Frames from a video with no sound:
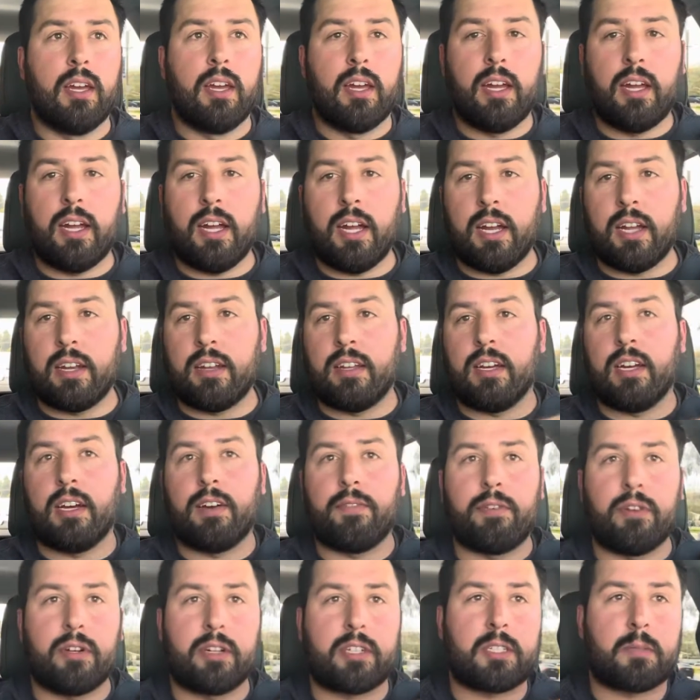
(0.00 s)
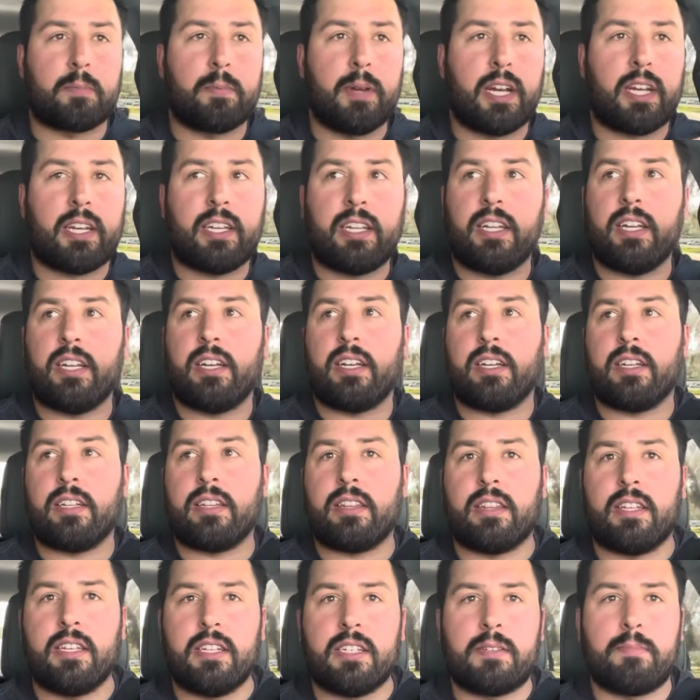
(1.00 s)
and if you're
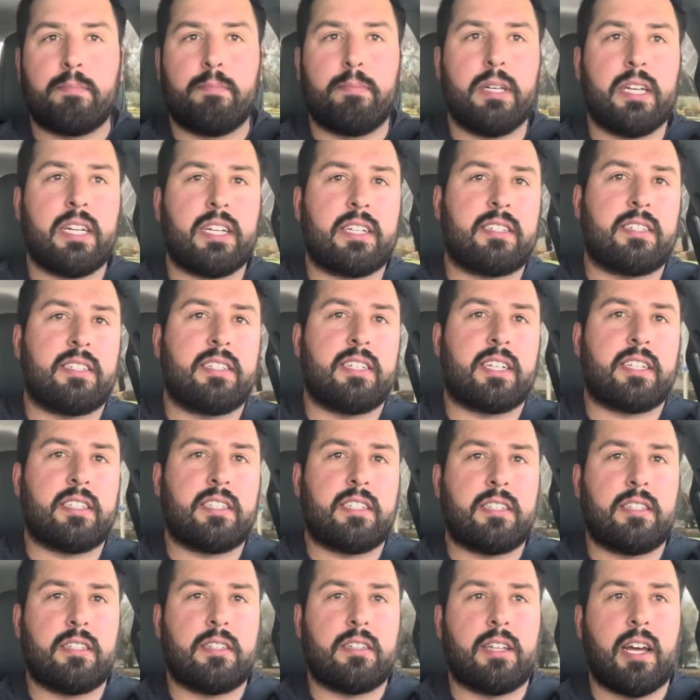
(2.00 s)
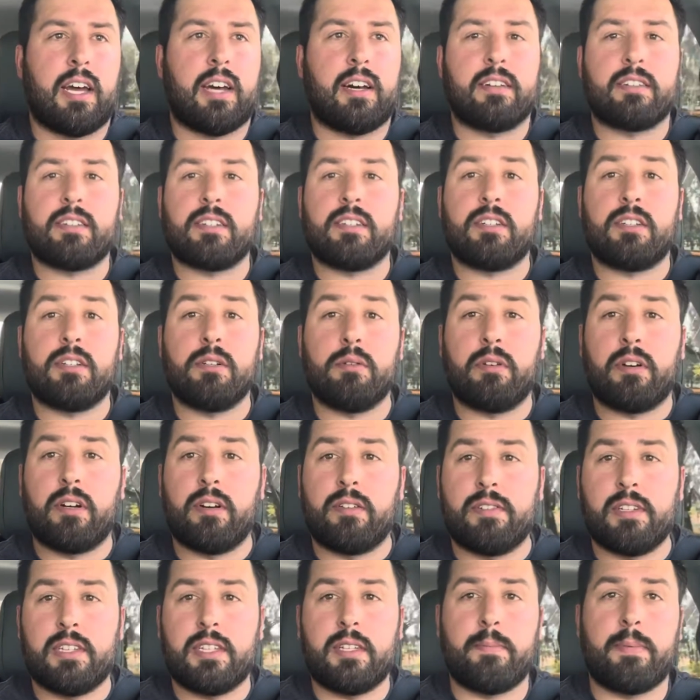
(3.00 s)
expecting this big
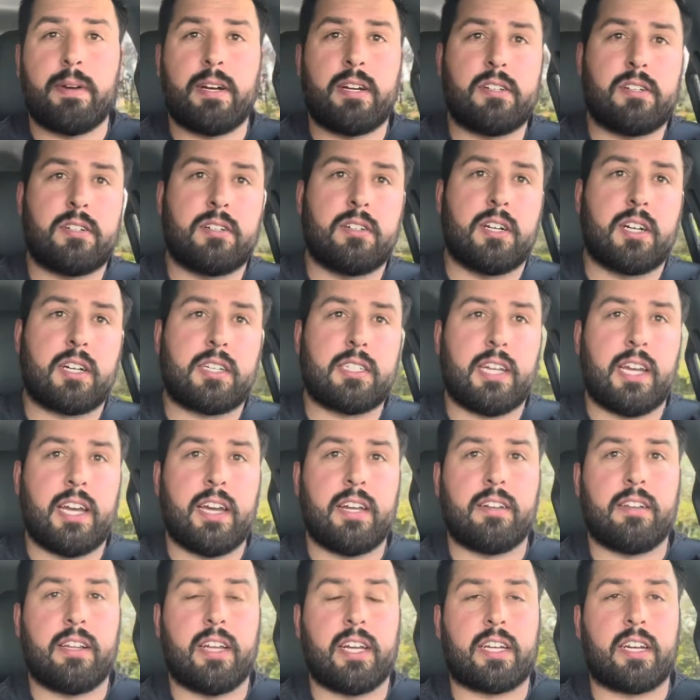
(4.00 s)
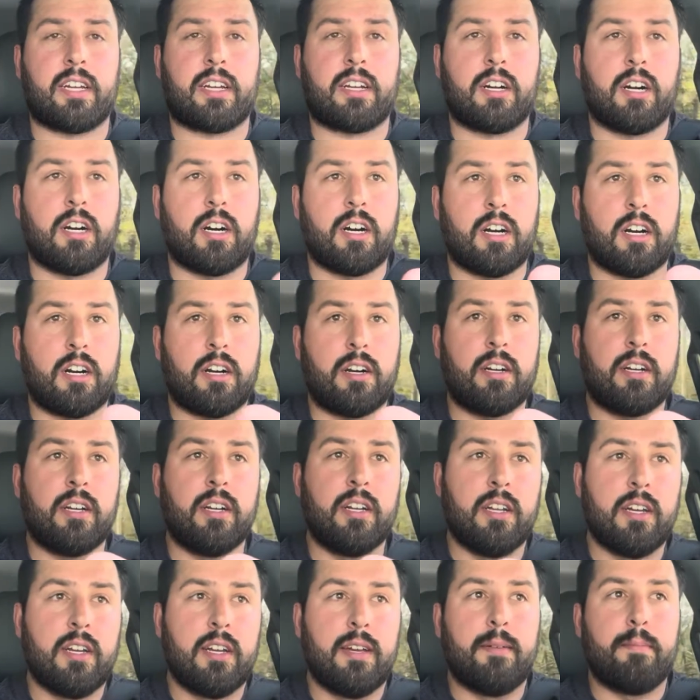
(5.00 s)
6,250 pound truck to handle like a car
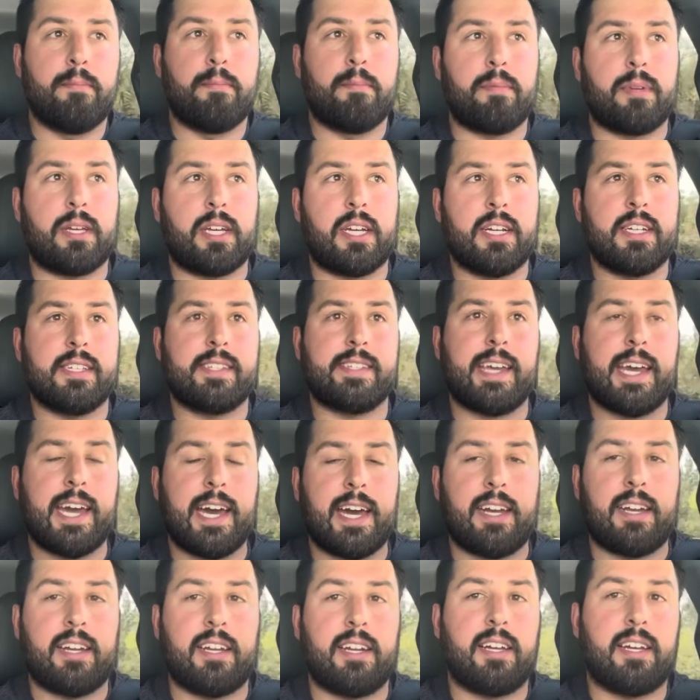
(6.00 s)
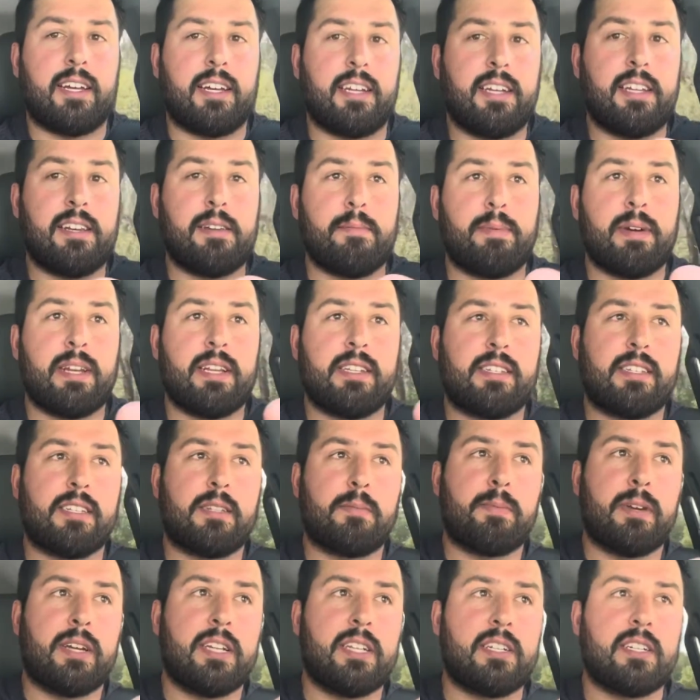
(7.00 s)
because they added independent
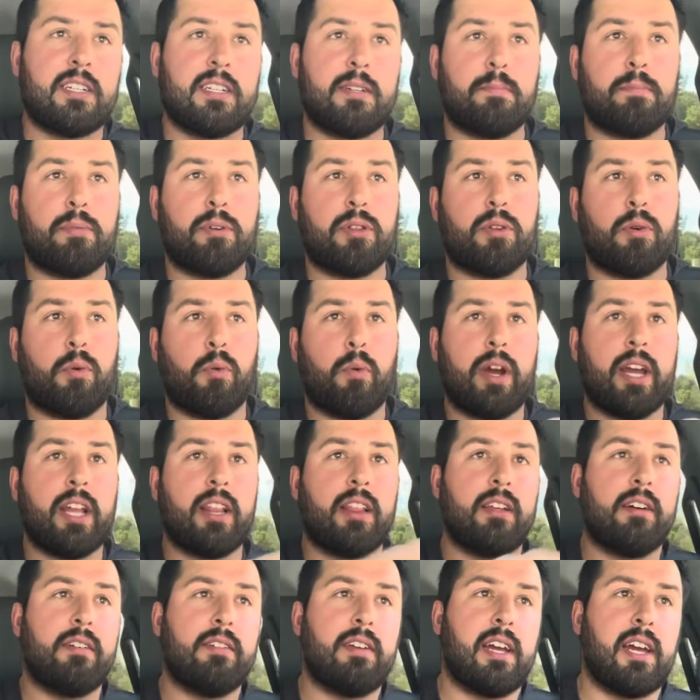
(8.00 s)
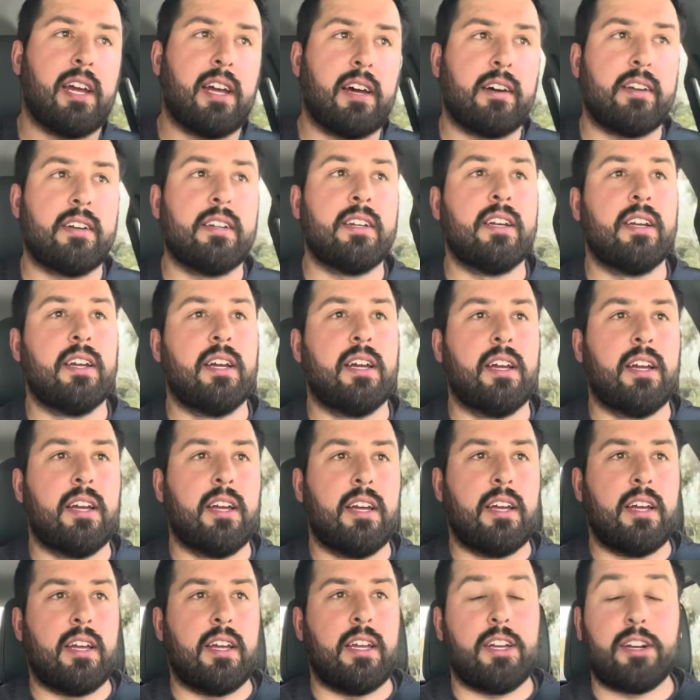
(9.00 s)
suspension and put the weight low
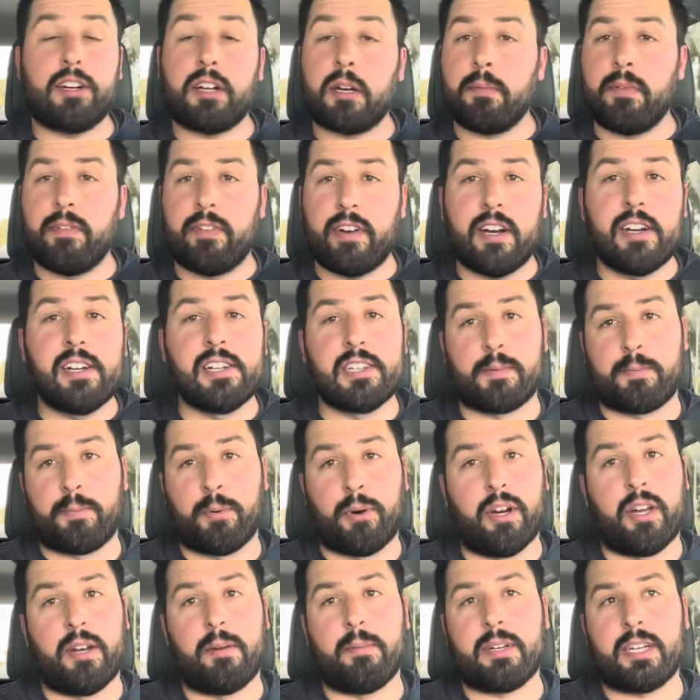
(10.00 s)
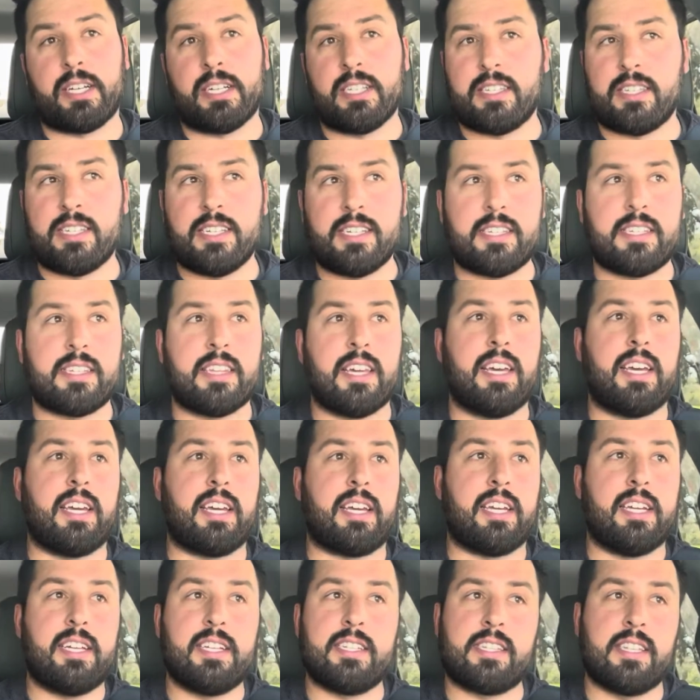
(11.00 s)
down, you're gonna be very disappointed, because this
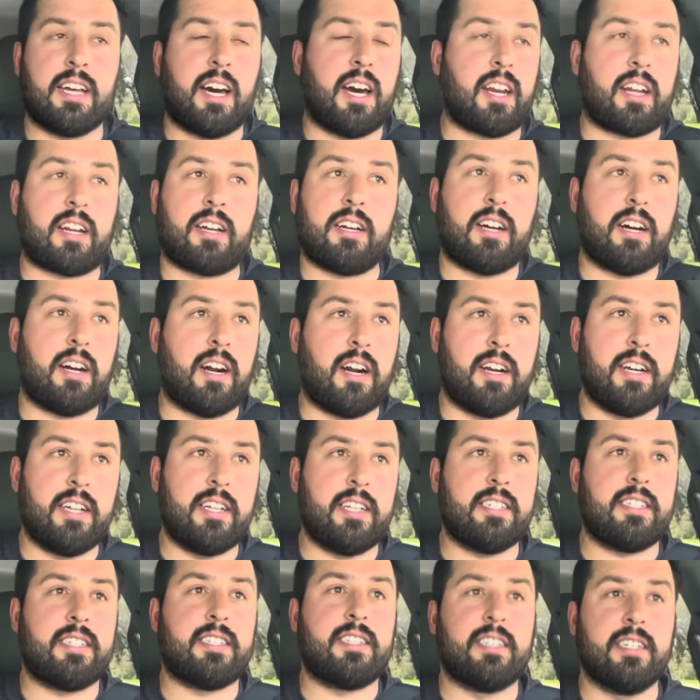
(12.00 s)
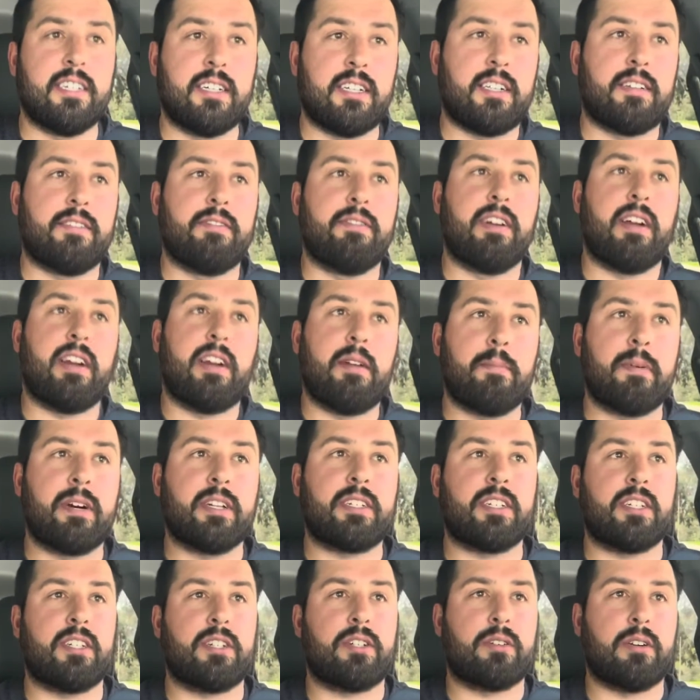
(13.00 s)
thing is not a car. It is still very
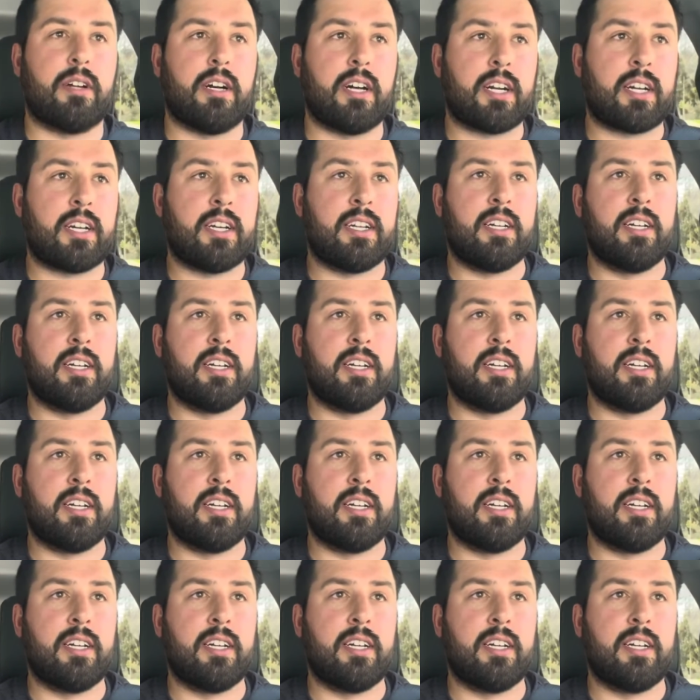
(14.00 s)
much a truck.